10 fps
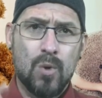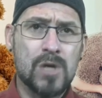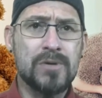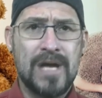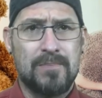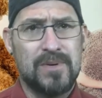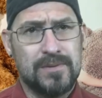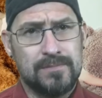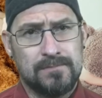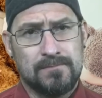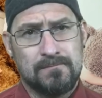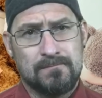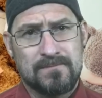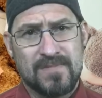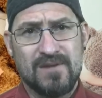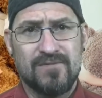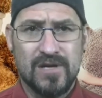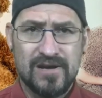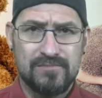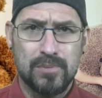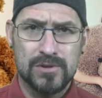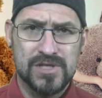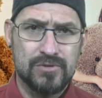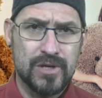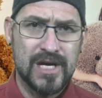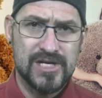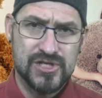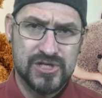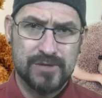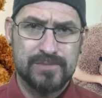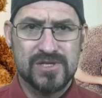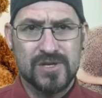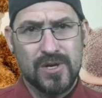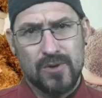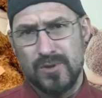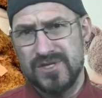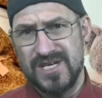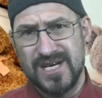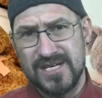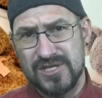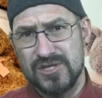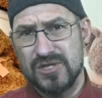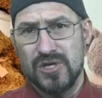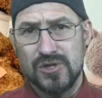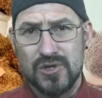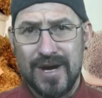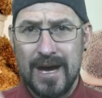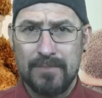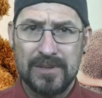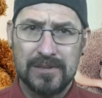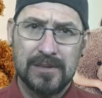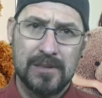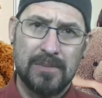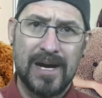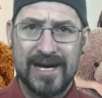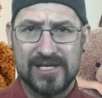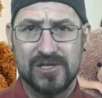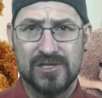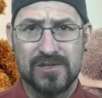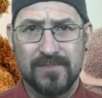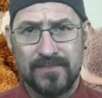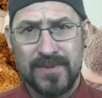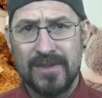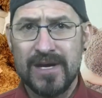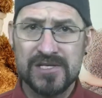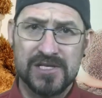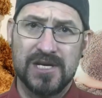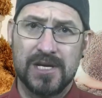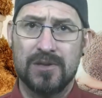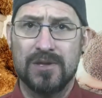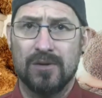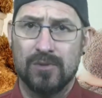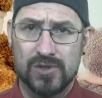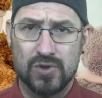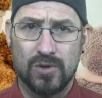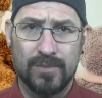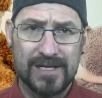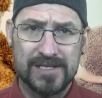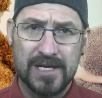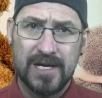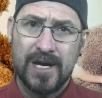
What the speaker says: What would happen if you left building relationships with teenagers to happen by accident? And that's the second thing I want to talk about.